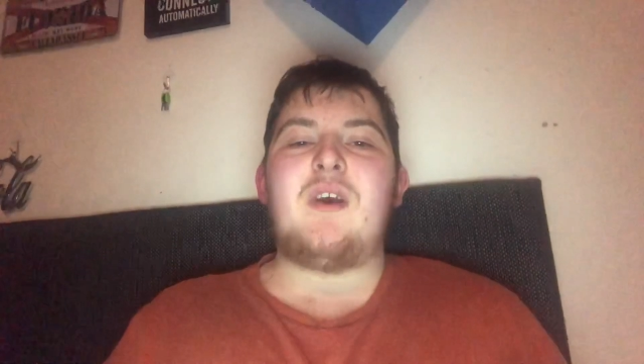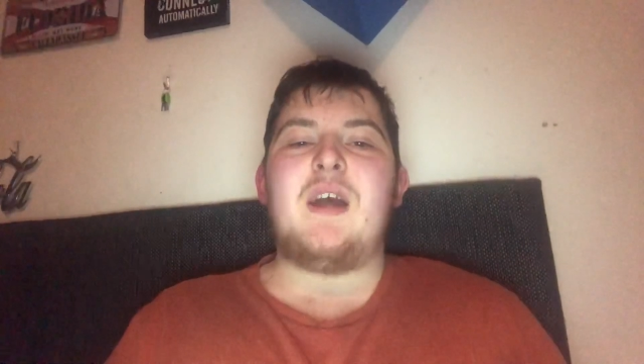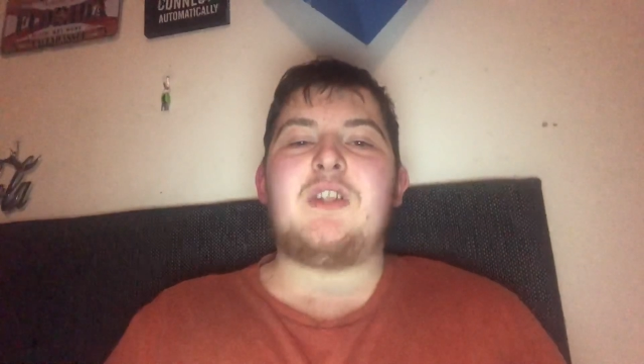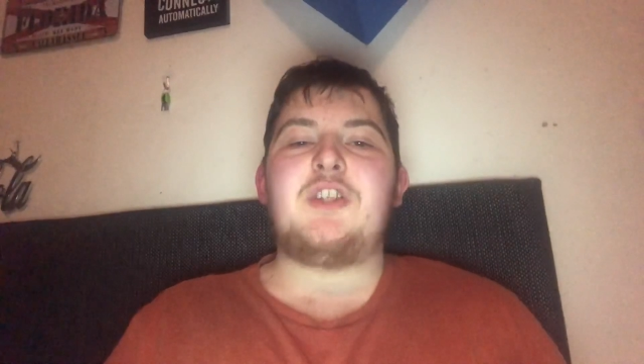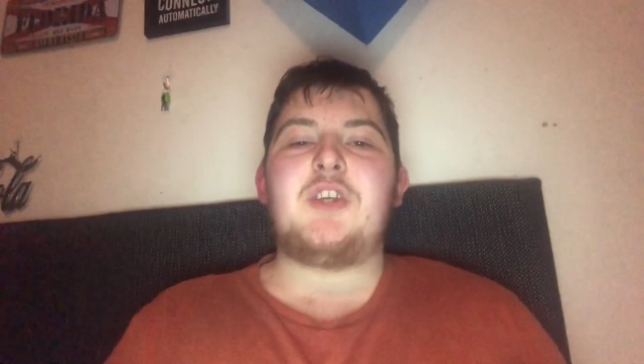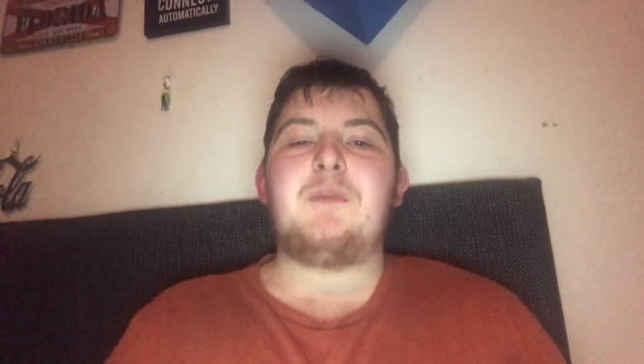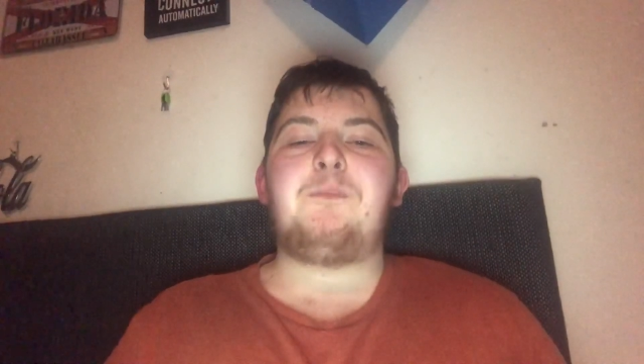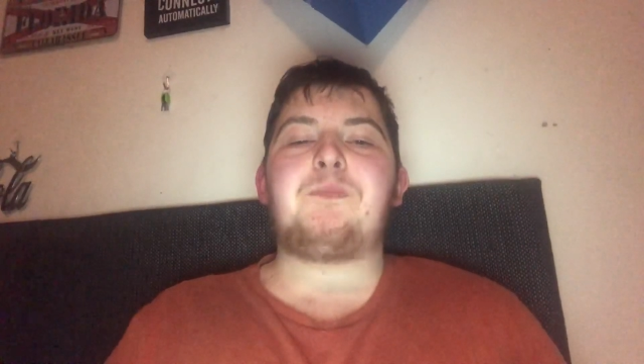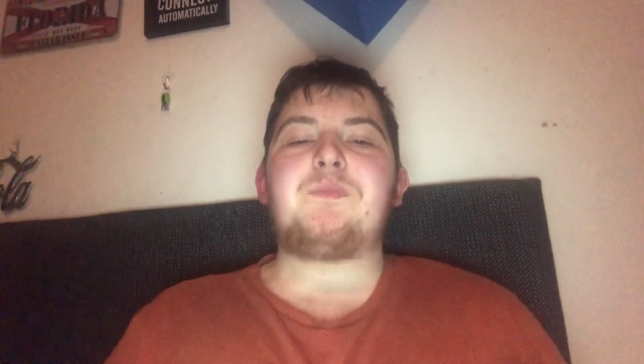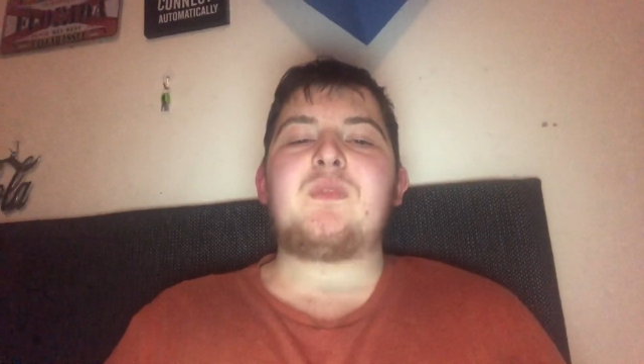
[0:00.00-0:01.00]
engine
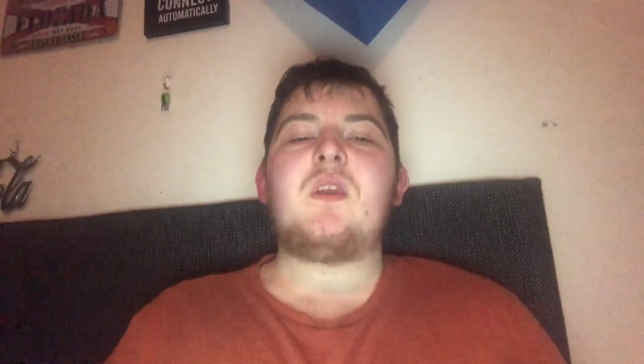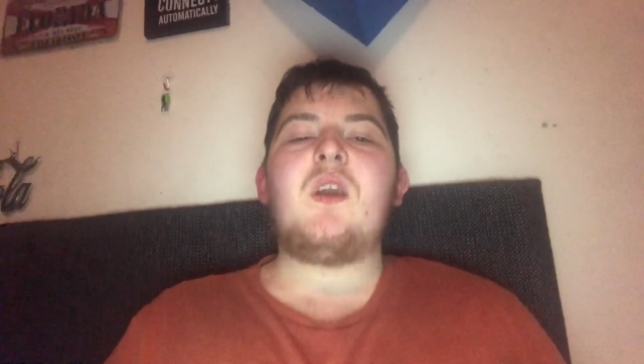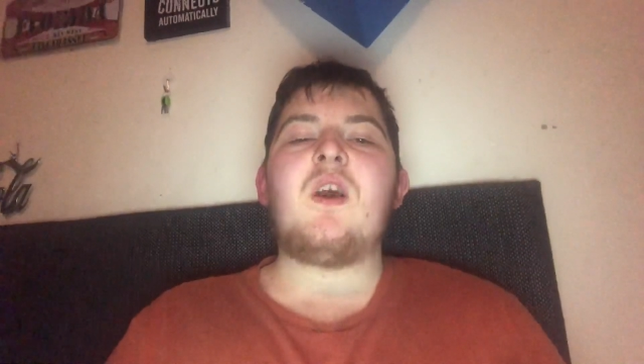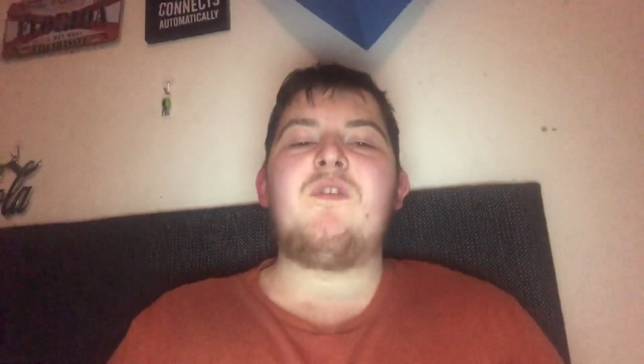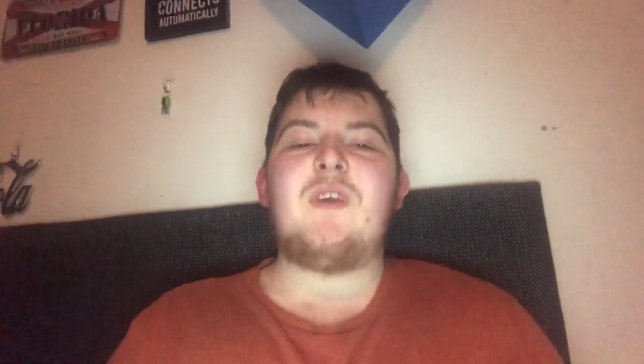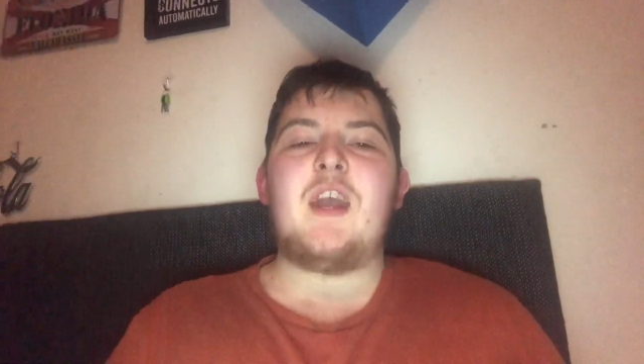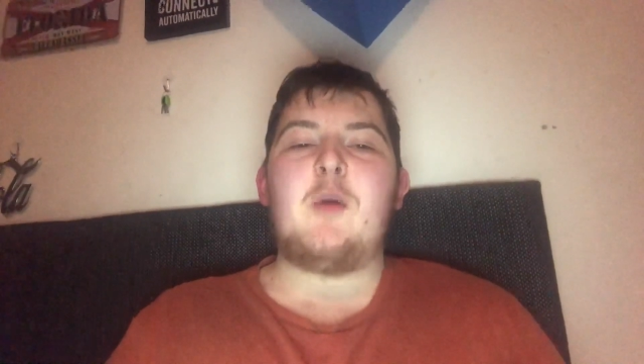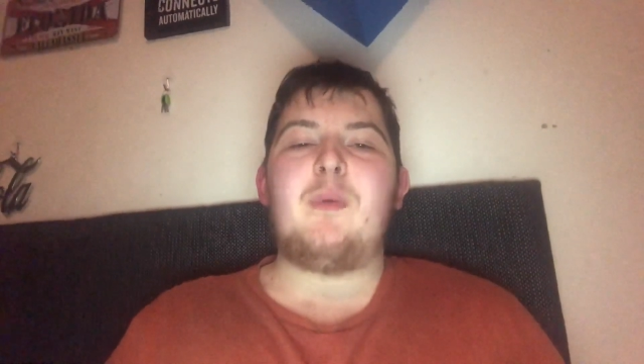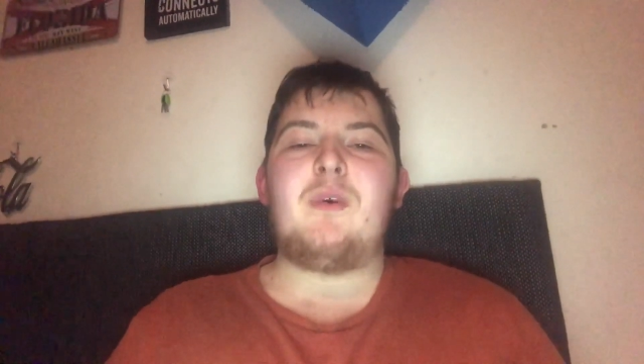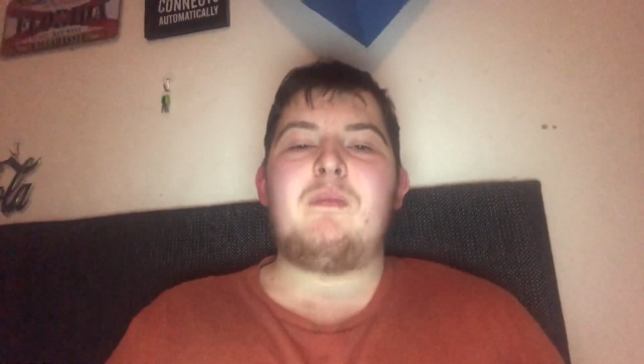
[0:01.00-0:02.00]

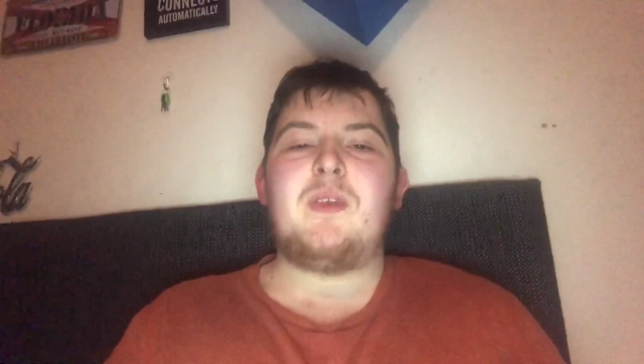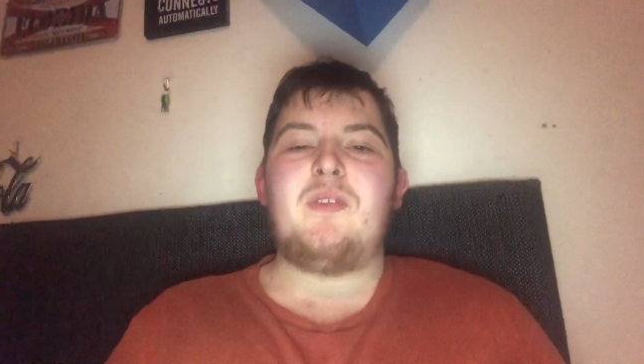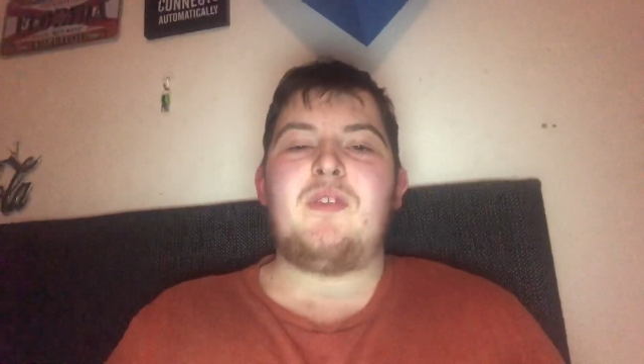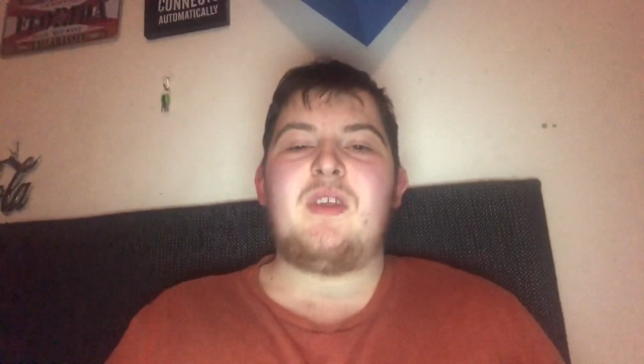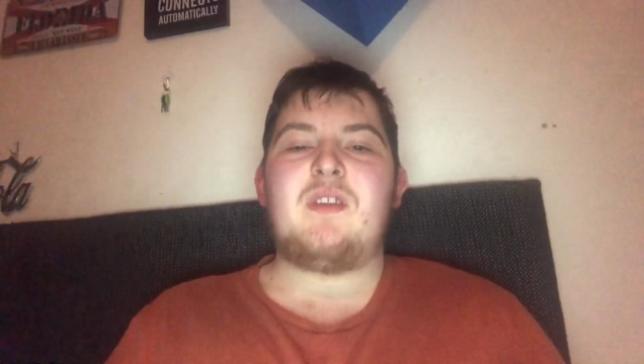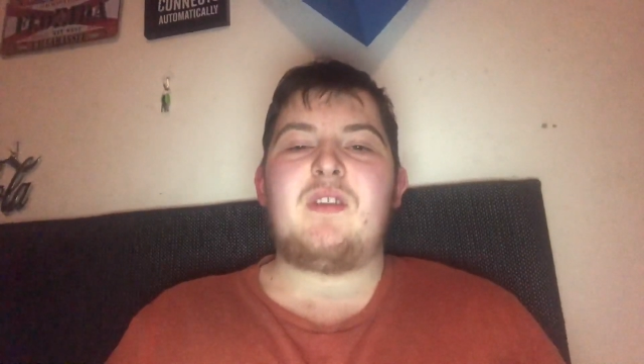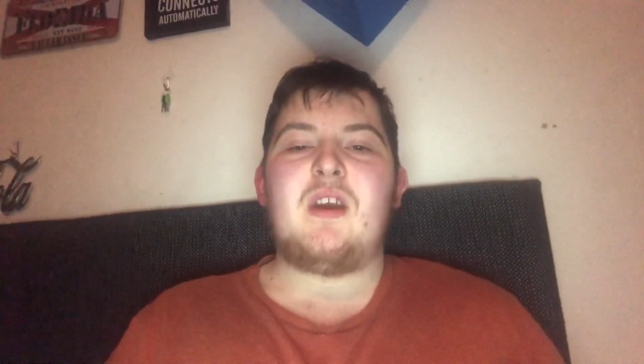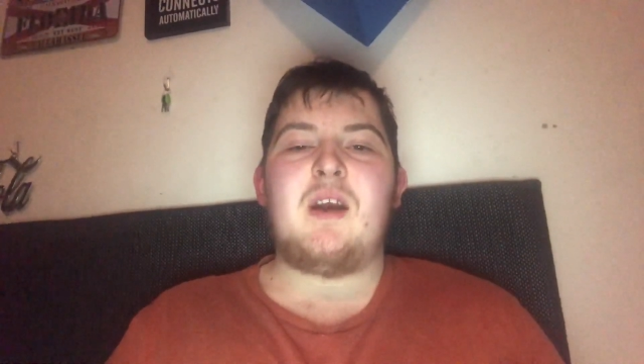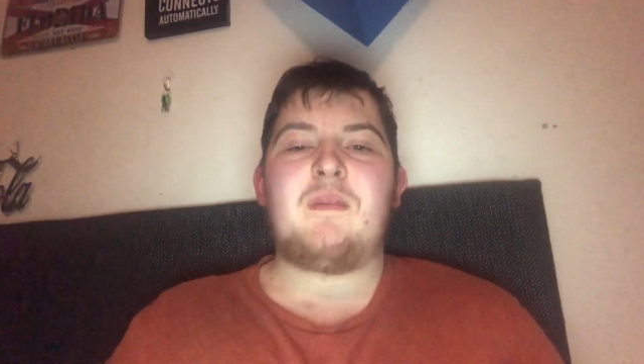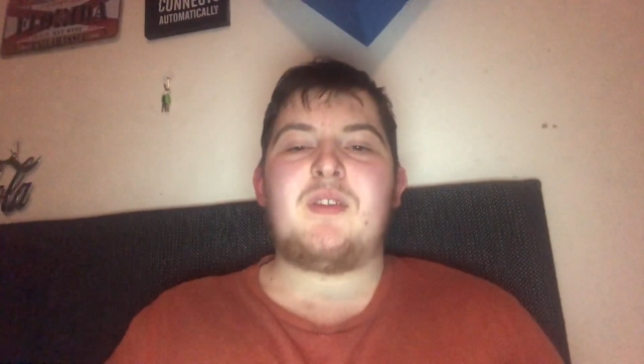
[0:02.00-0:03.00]
available in the Insignia
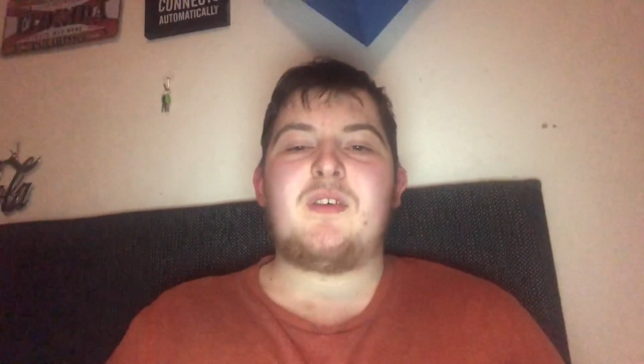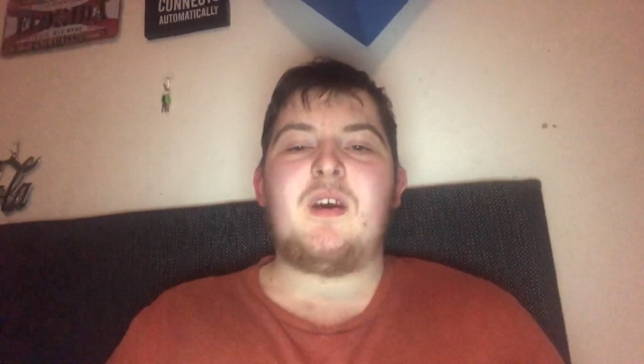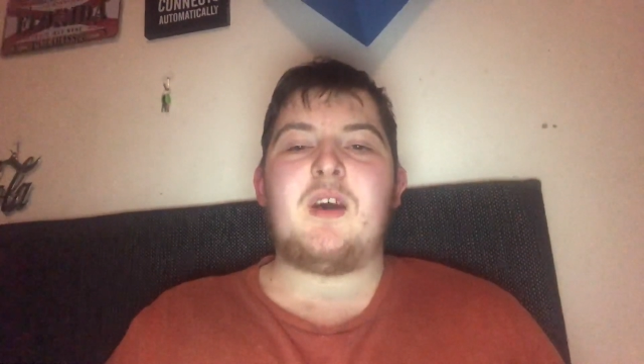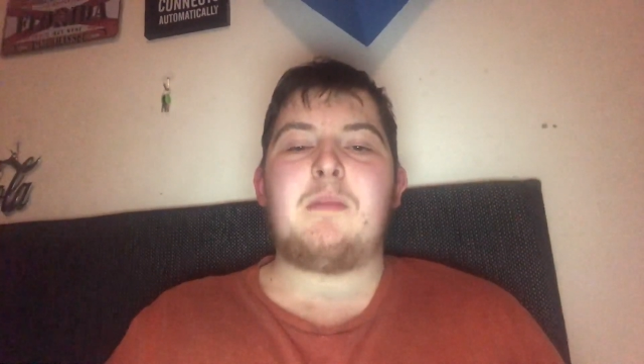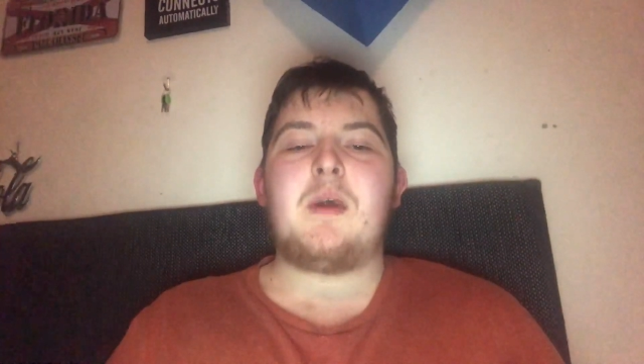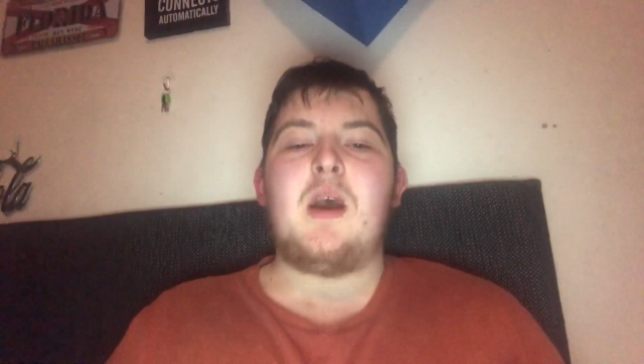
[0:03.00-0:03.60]
at the time,